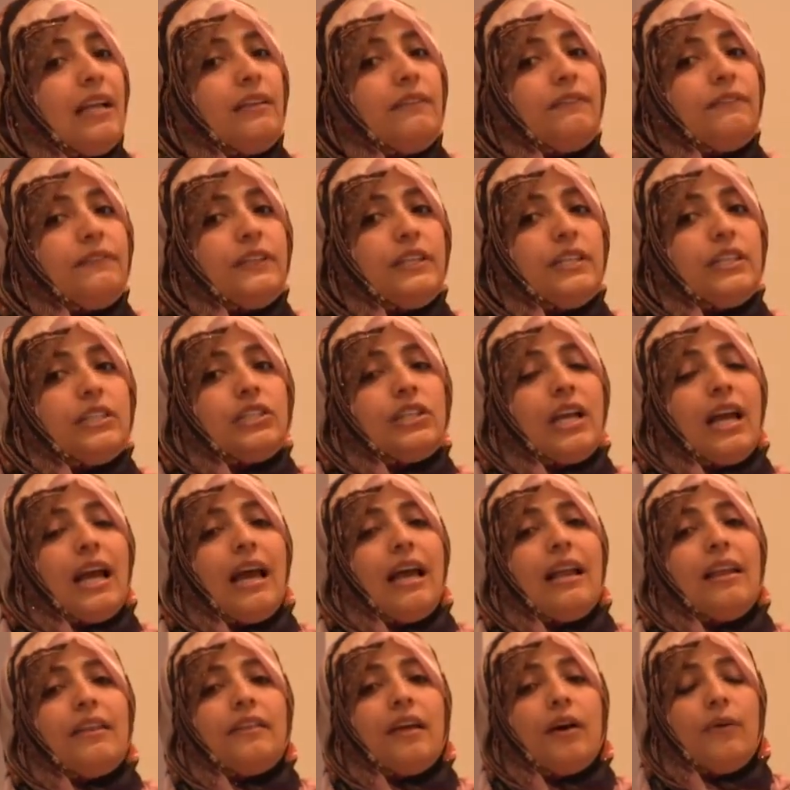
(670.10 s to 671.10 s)
and
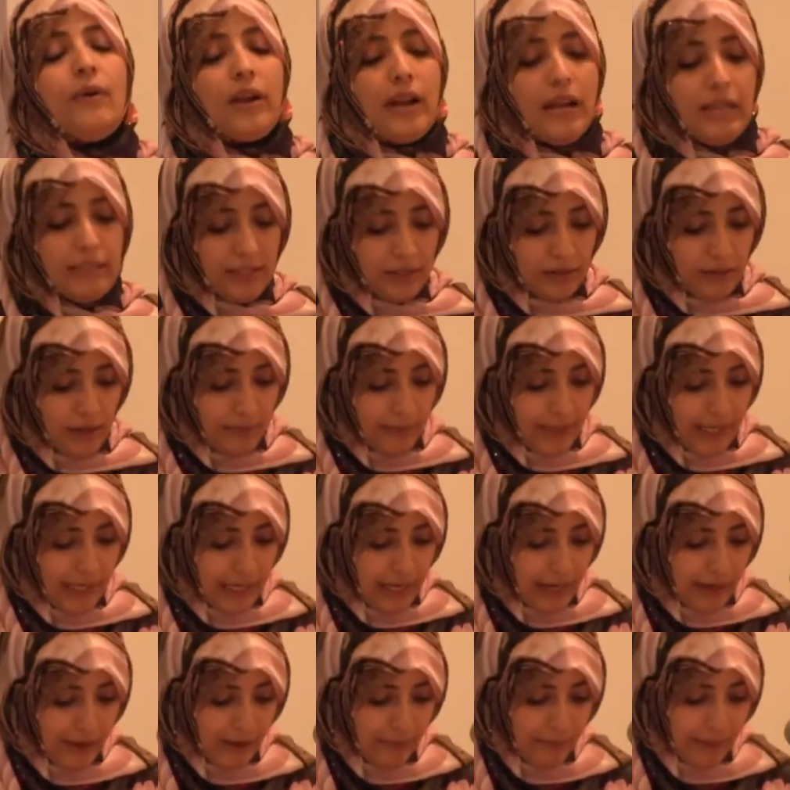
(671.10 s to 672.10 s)
those who
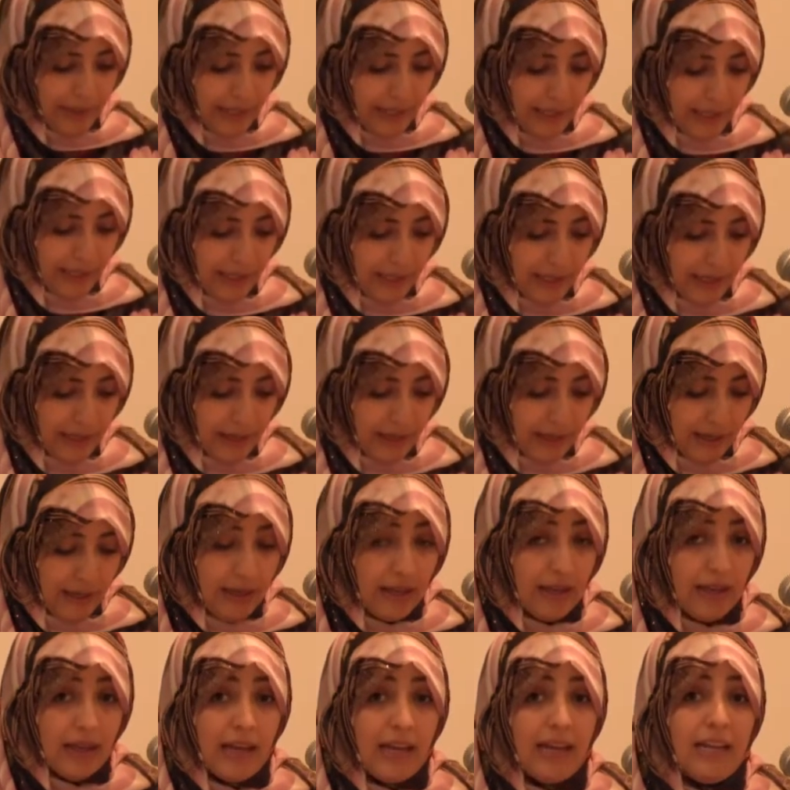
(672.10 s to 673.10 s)
participated in
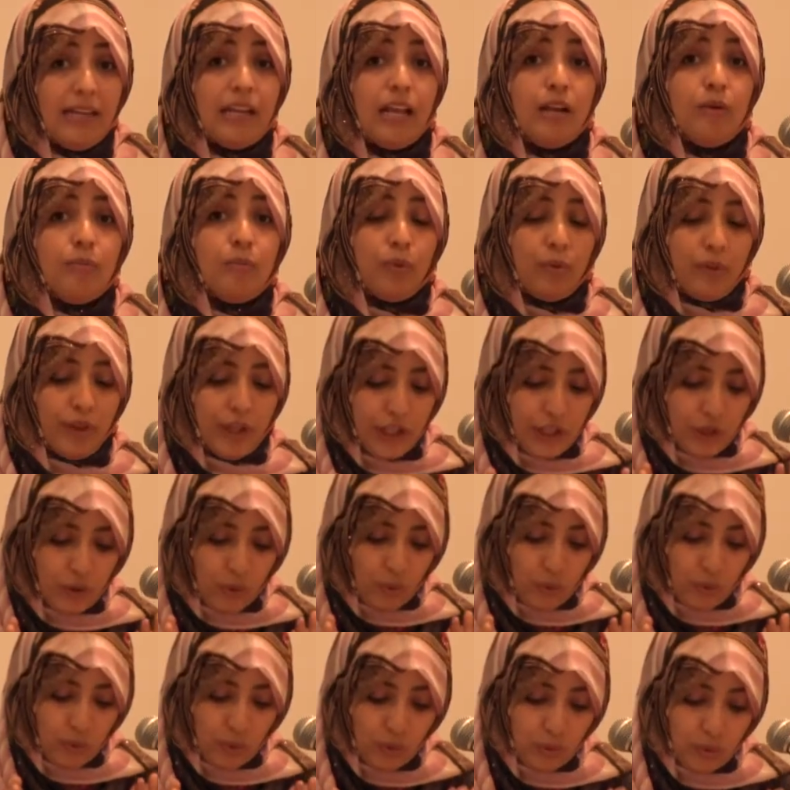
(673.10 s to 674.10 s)
the
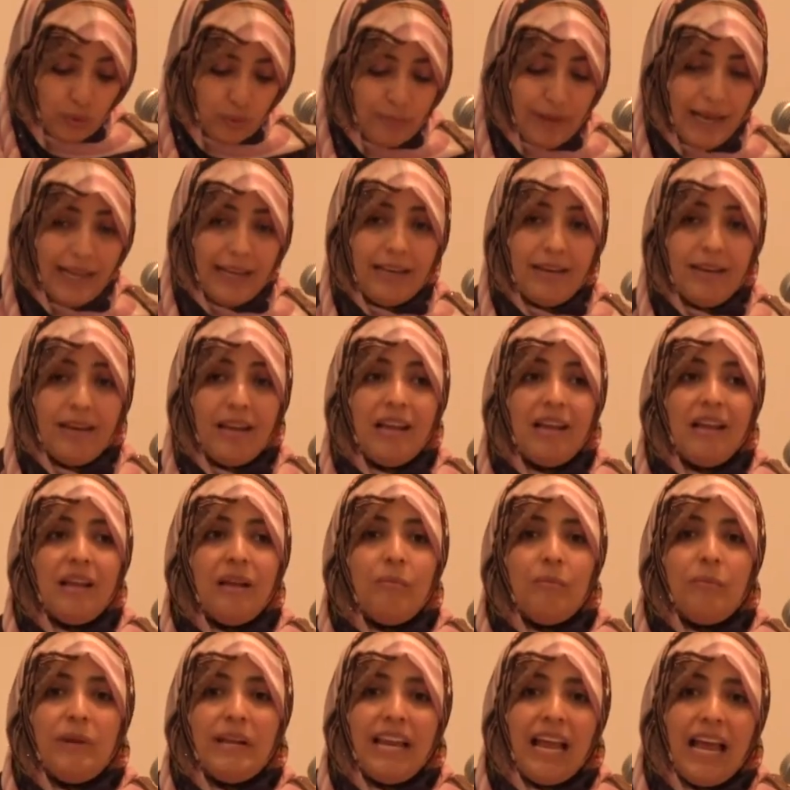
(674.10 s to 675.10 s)
beginnings of the
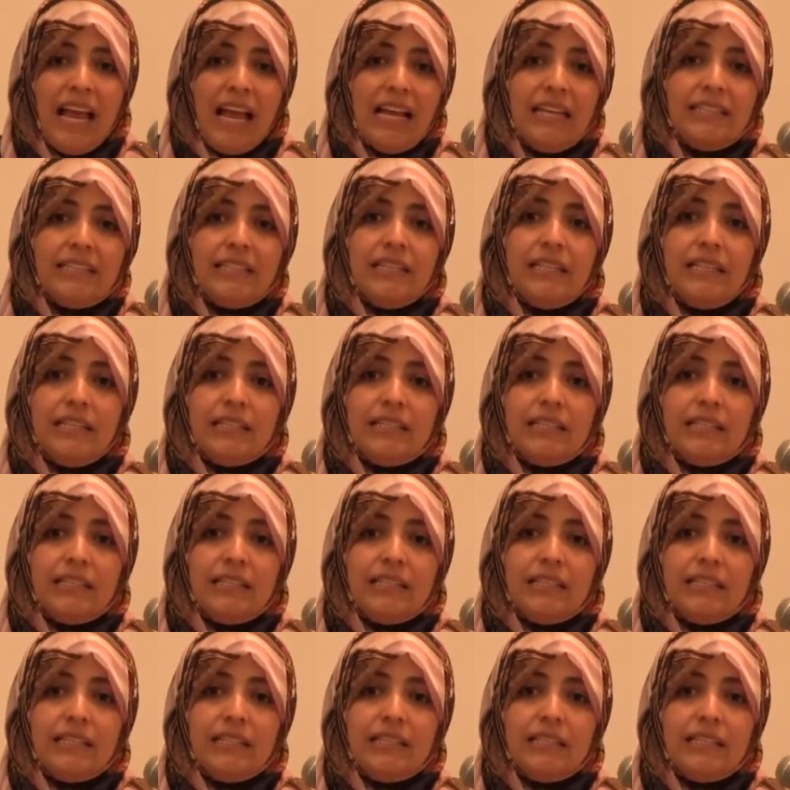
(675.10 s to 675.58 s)
revolutions